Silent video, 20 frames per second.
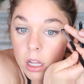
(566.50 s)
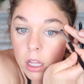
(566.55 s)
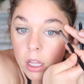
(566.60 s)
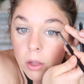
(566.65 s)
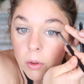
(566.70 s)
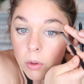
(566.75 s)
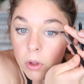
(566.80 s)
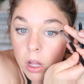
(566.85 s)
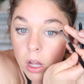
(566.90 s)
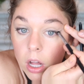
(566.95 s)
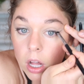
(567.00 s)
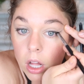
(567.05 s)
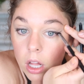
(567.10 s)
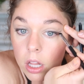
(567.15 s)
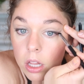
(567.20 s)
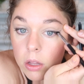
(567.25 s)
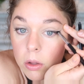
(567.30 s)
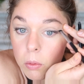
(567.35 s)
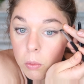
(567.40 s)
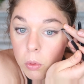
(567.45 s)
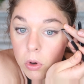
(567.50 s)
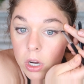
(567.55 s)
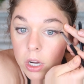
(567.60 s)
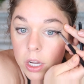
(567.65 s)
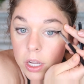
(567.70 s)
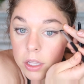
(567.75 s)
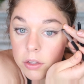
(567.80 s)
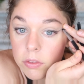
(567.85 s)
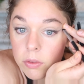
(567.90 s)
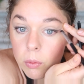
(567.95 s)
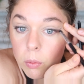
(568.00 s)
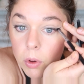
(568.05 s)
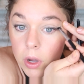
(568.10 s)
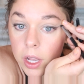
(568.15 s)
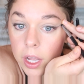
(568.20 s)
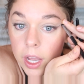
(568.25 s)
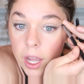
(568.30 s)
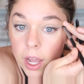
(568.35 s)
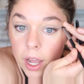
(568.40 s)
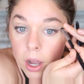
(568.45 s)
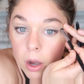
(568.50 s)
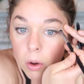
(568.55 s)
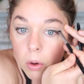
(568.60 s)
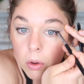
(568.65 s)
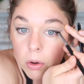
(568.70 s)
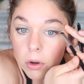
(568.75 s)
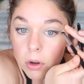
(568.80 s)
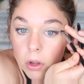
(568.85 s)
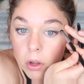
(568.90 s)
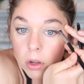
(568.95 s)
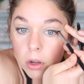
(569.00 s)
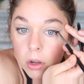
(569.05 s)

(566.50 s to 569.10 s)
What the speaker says: It will all work its way out.